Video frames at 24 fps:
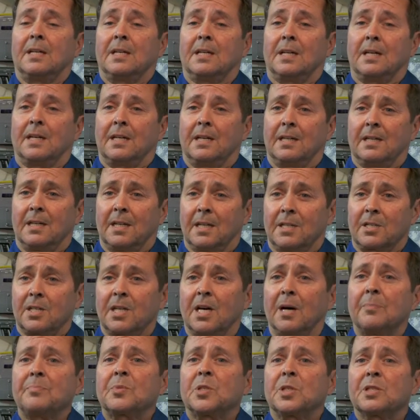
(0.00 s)
us
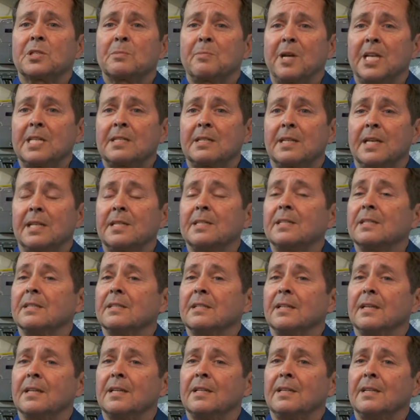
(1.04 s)
up to Space
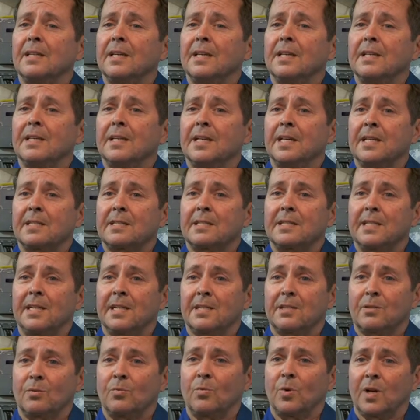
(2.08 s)
Station, and then
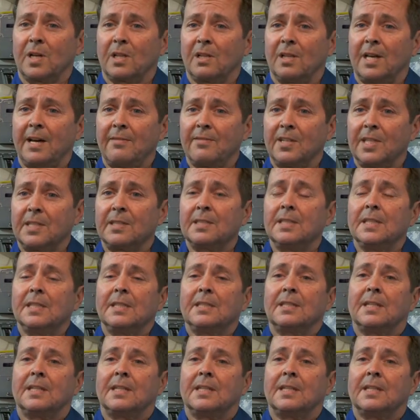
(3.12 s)
STS-111,